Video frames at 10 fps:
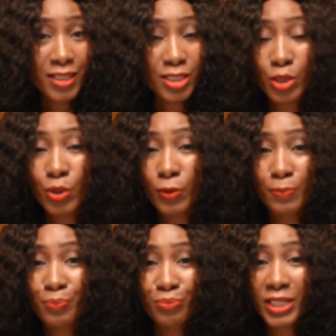
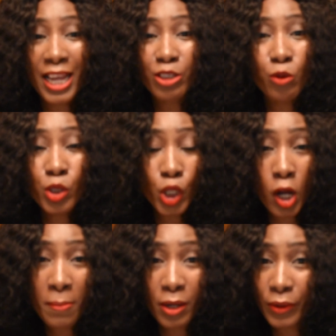So, and you want to
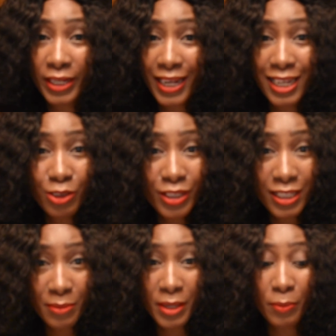come back with the car, no, it's
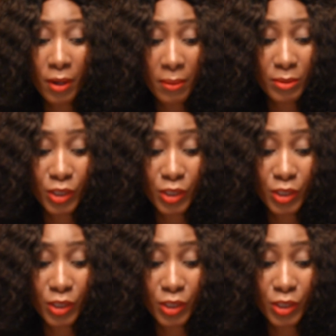going to be a problem.